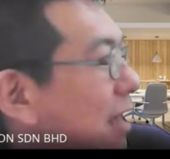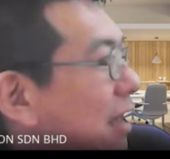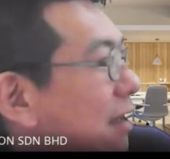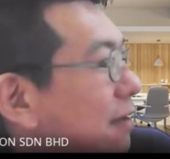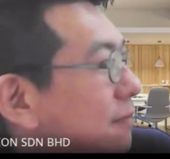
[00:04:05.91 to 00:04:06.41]

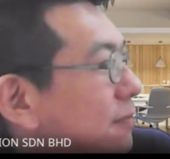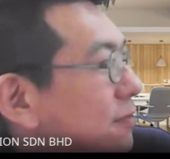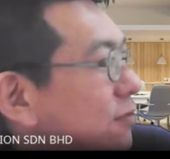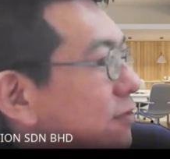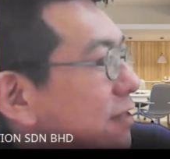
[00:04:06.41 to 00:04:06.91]

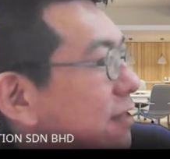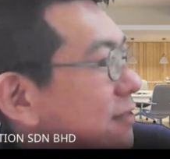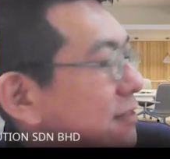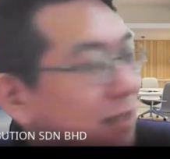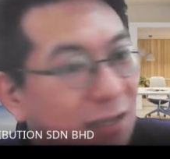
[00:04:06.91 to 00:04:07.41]
You
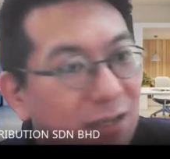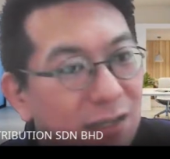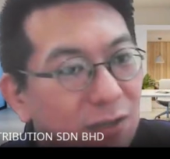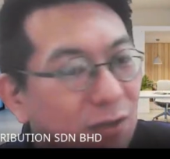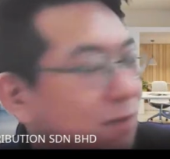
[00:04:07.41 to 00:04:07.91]
didn't
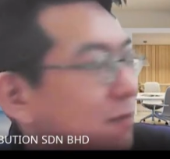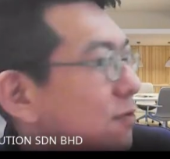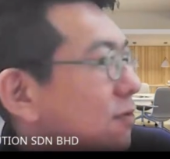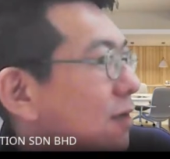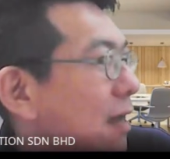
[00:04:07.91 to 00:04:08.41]
see
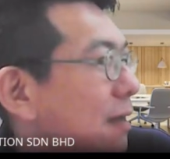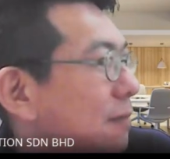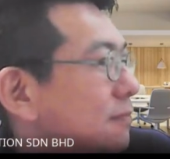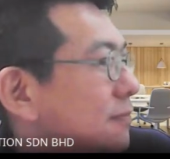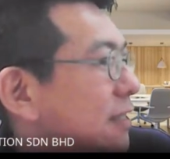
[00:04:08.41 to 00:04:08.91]

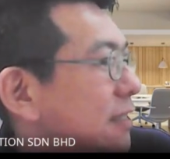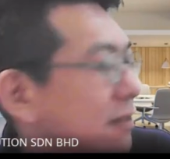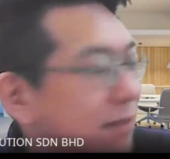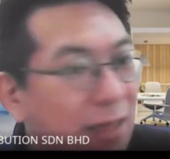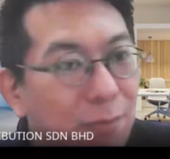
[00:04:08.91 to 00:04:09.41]
the
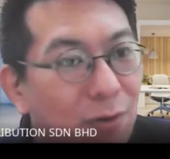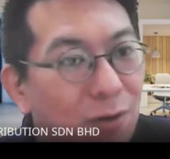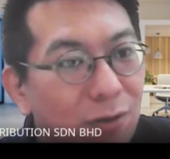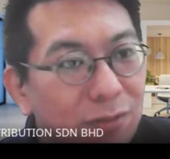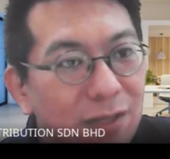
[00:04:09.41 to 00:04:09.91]

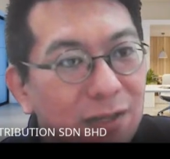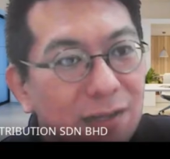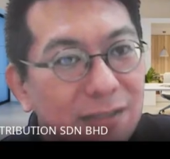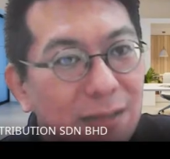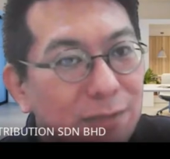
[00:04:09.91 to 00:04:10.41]
demo of
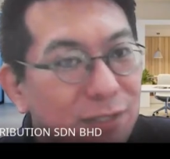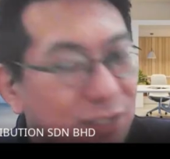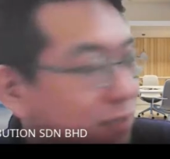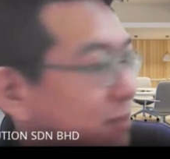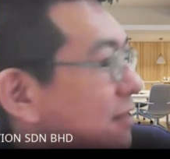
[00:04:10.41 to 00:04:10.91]
the
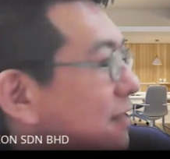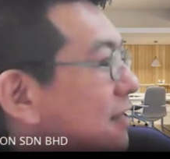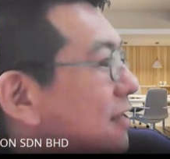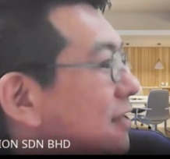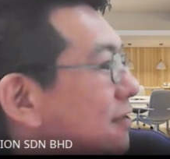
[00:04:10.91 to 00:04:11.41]
submission
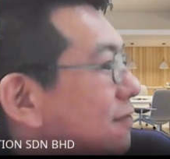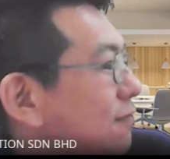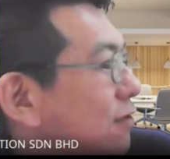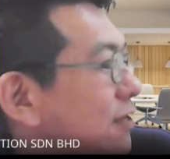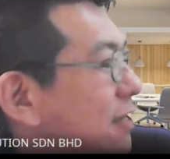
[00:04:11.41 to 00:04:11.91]

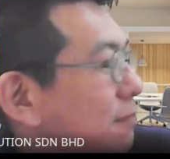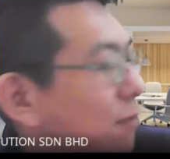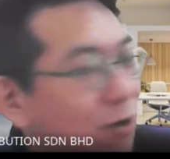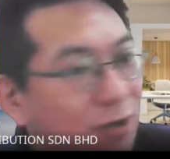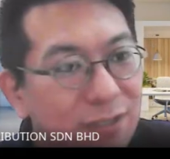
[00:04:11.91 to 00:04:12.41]
for
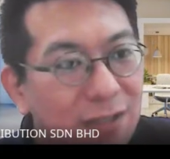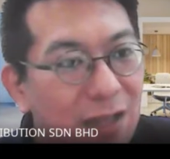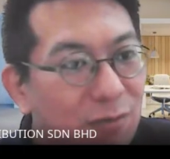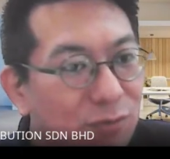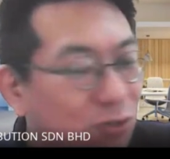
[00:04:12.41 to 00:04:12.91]
e-invoice.
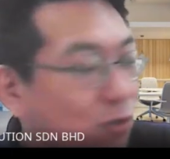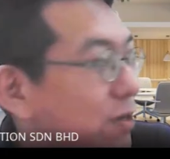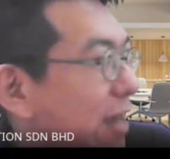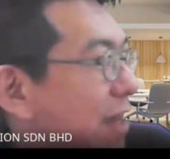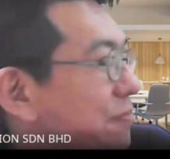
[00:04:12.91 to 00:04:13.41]
I will
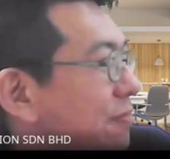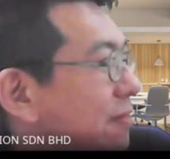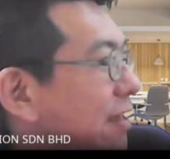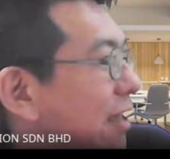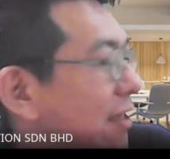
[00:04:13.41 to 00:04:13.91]
show
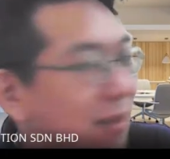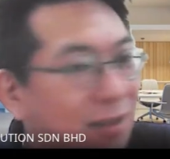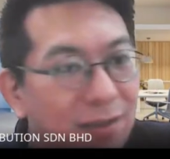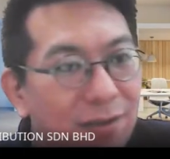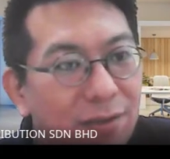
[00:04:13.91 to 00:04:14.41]
again. Okay.